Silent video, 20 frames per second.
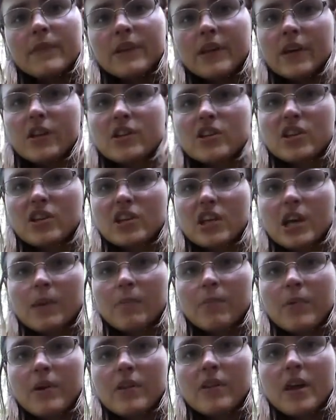yeah just
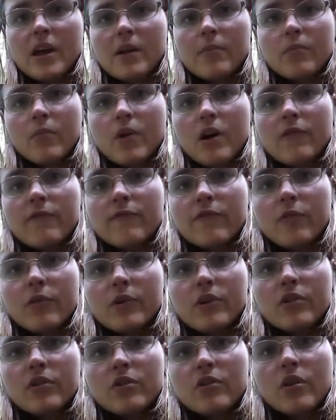keep bear that in mind for
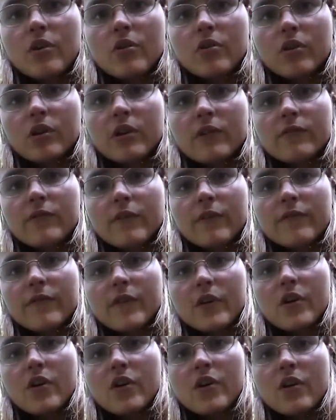when you go looking for
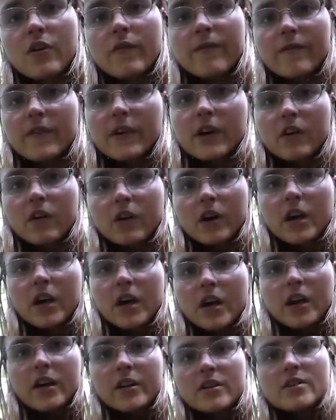fern
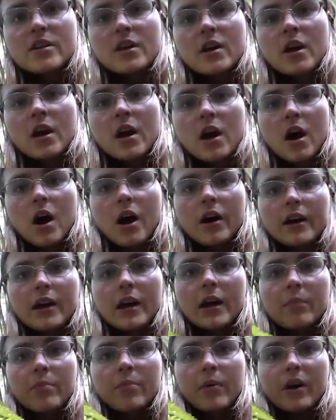fiddleheads
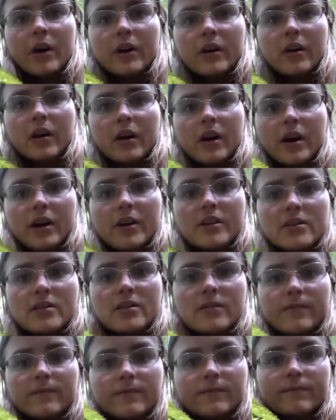okay bye
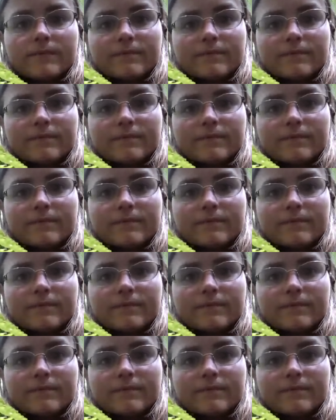guys